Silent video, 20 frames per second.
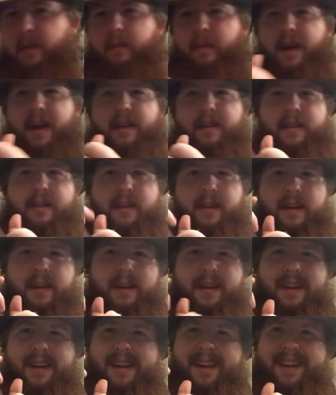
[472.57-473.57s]
Main
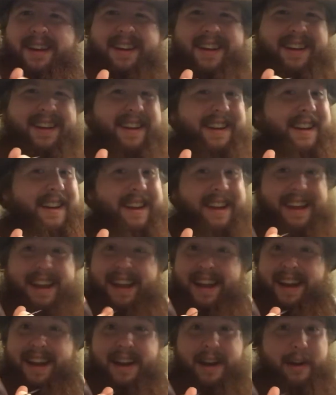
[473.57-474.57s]
thing,
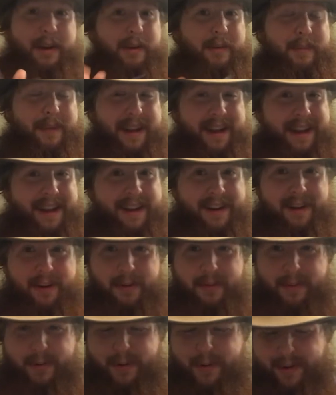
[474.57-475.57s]
it ain't hurt my hand
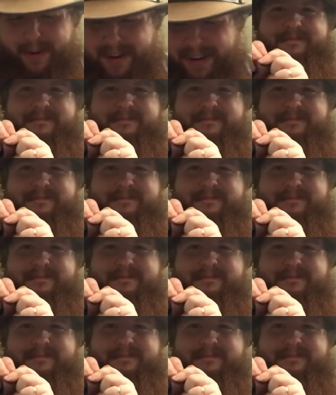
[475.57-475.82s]
no more.